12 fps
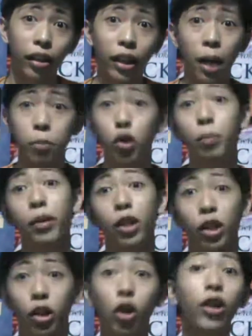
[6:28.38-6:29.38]
Camp
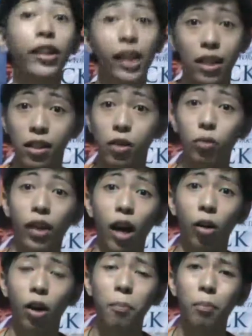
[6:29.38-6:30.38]
Jupiter could exist
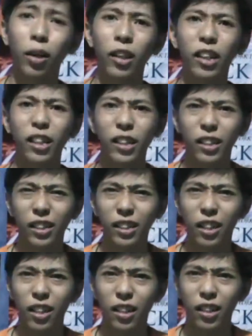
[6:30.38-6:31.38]
without her, but
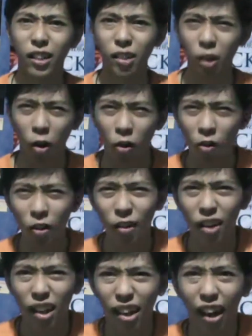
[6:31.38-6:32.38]
you know,
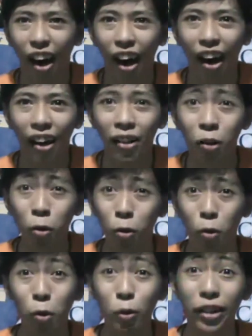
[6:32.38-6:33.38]

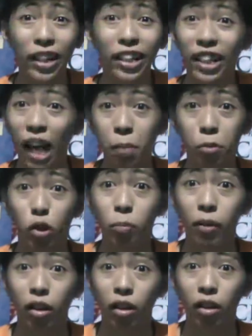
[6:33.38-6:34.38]
who'd lead Camp
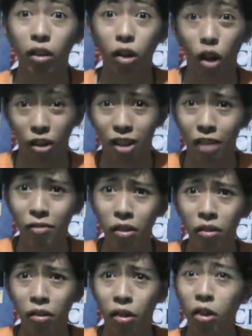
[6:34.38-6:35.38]
Jupiter?
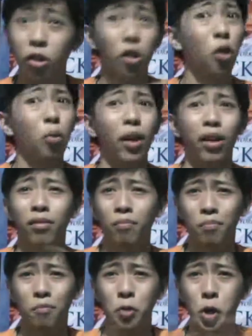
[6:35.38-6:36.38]
Octavian? No way.
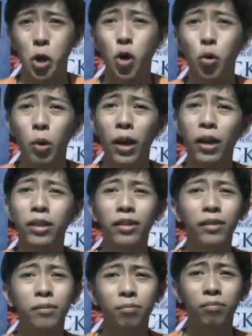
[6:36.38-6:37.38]

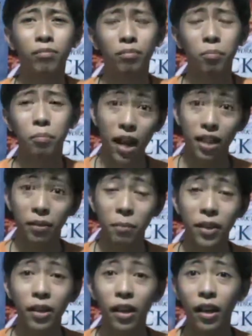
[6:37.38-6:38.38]
If you ask
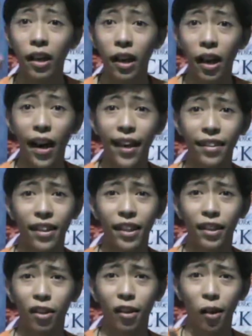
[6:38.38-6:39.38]
me, I
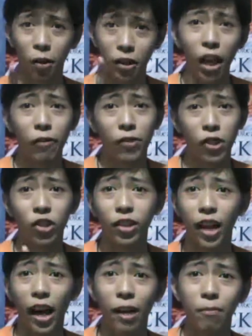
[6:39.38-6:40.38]
think Octavian
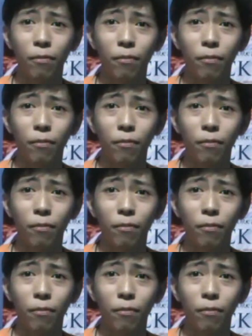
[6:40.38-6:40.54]
should die.